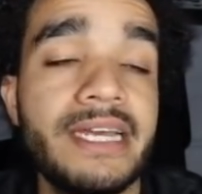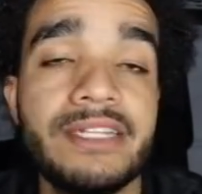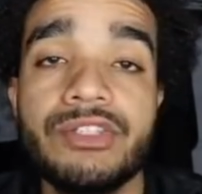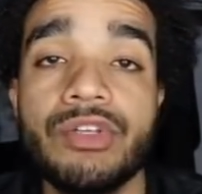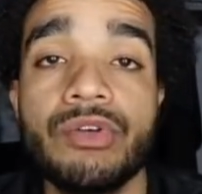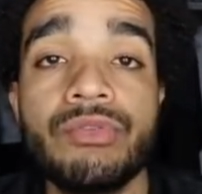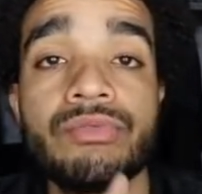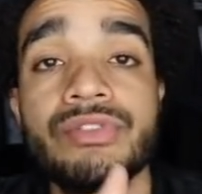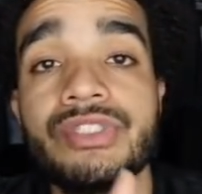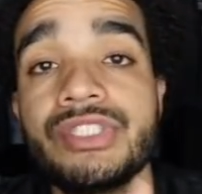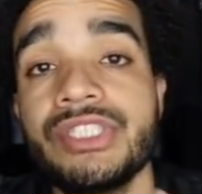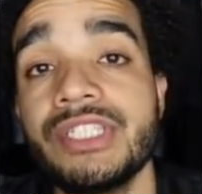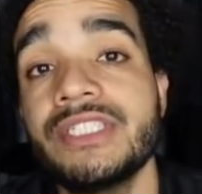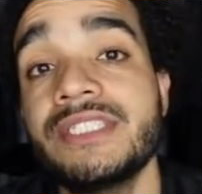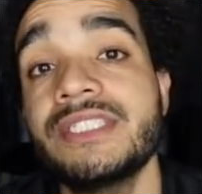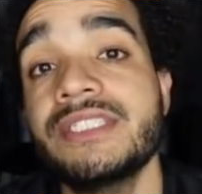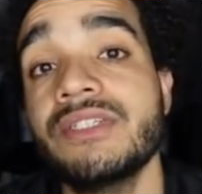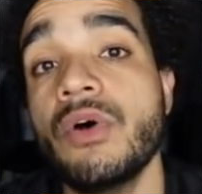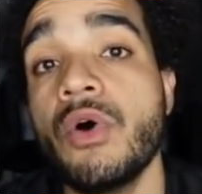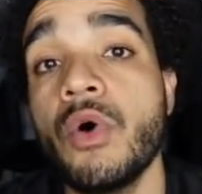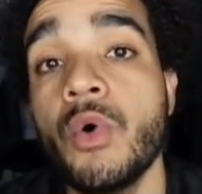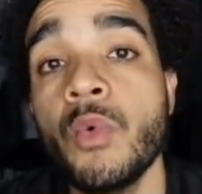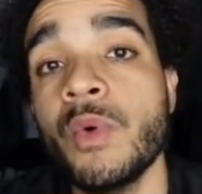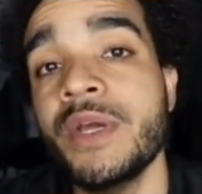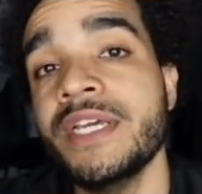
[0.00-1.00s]
don't
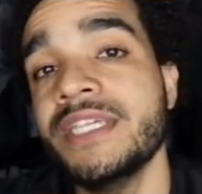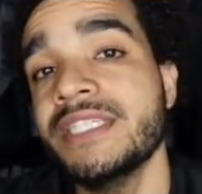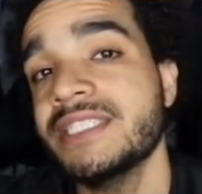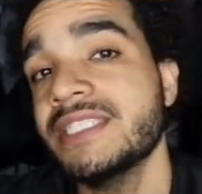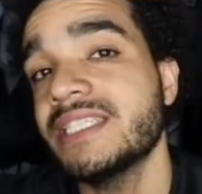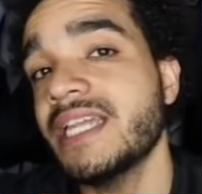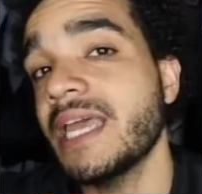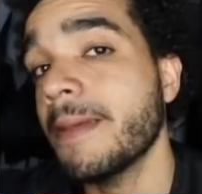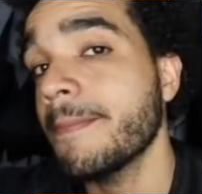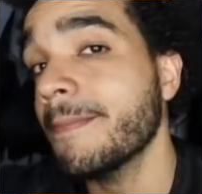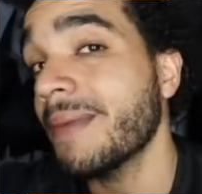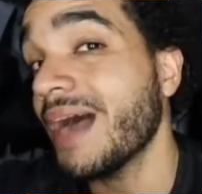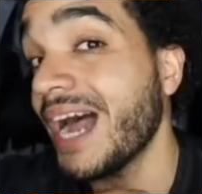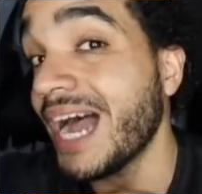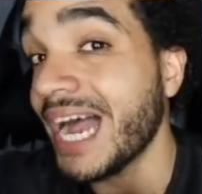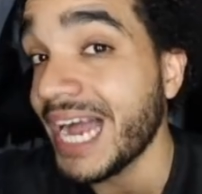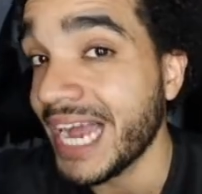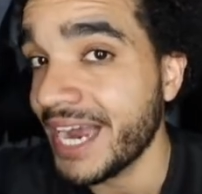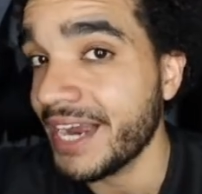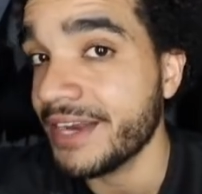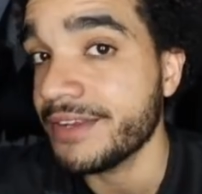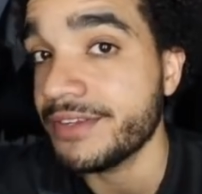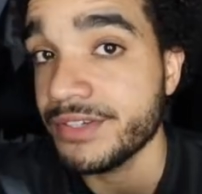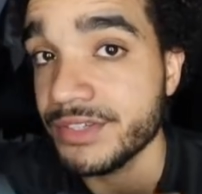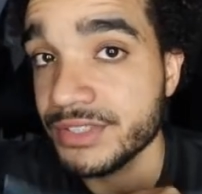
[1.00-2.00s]
just always stay
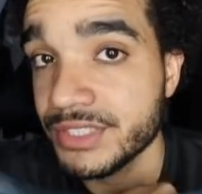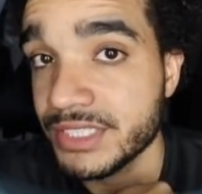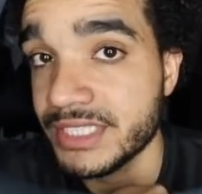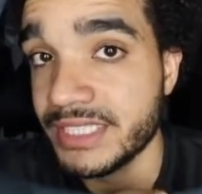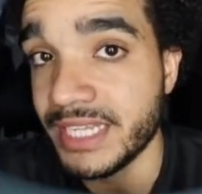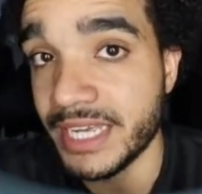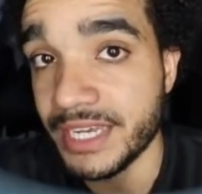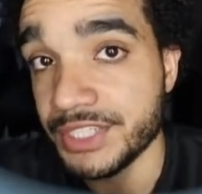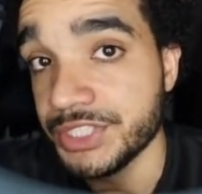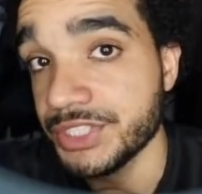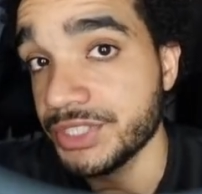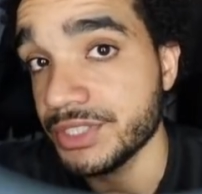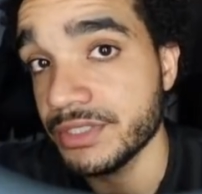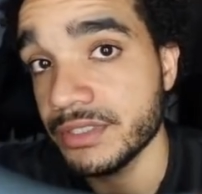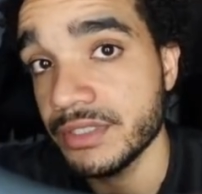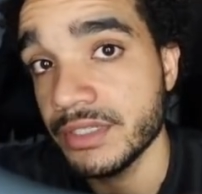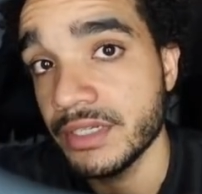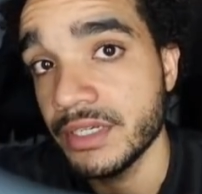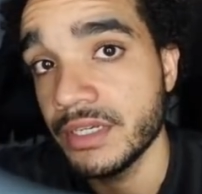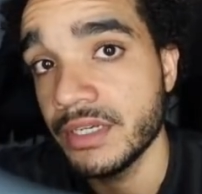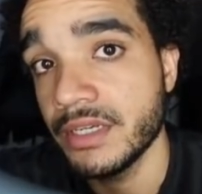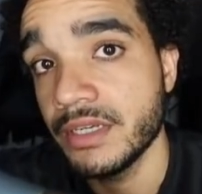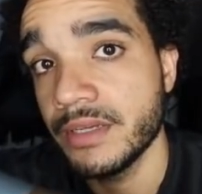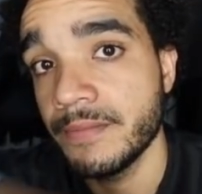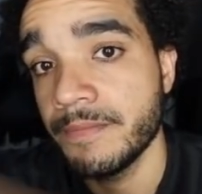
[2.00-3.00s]
behind your station.
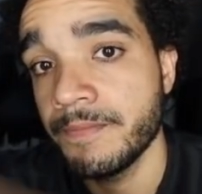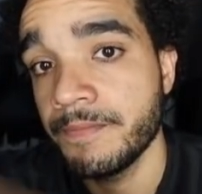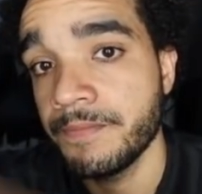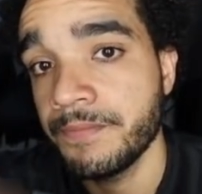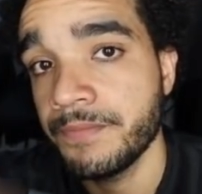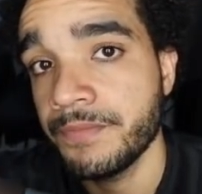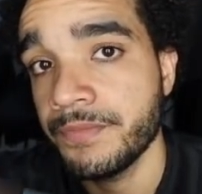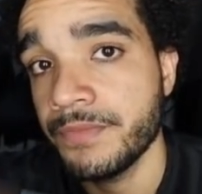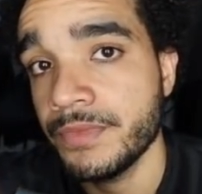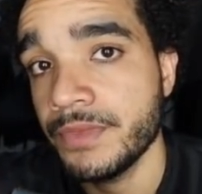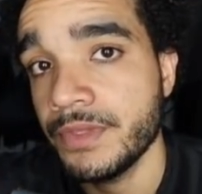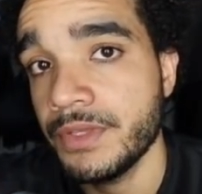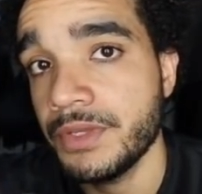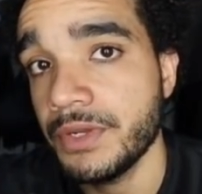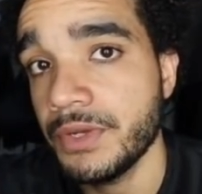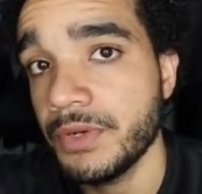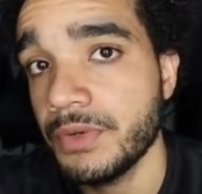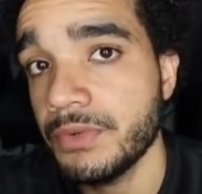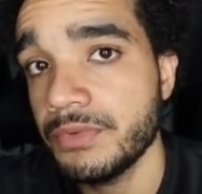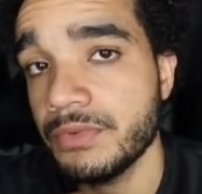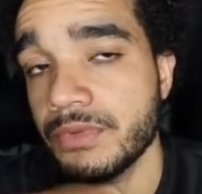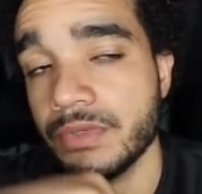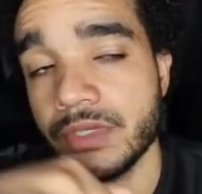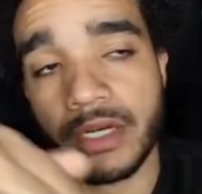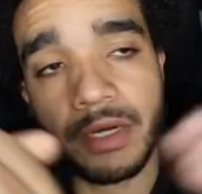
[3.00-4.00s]
You know,
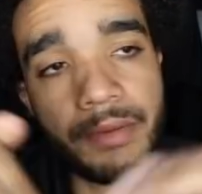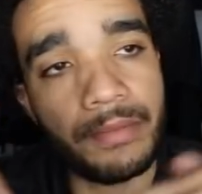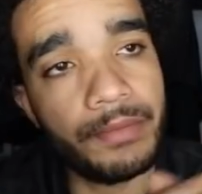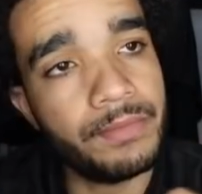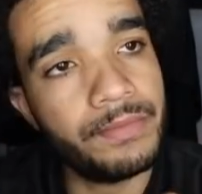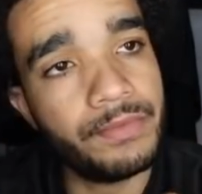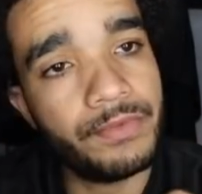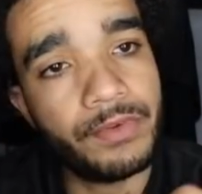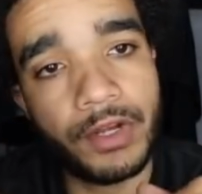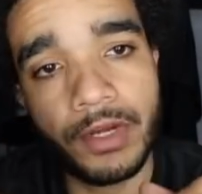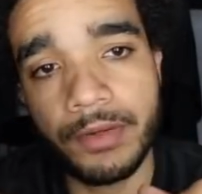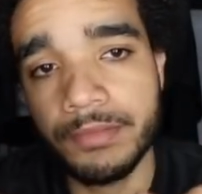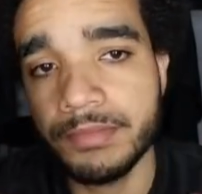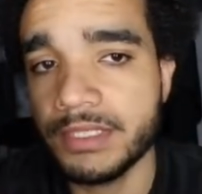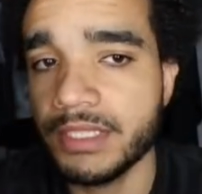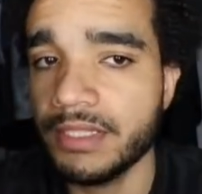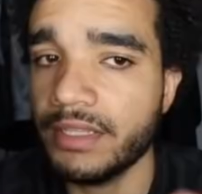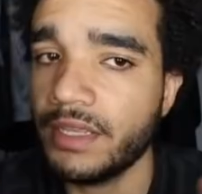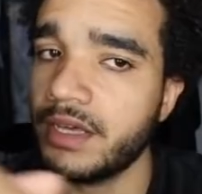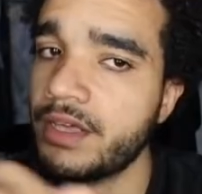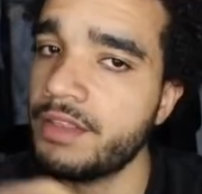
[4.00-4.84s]
come to the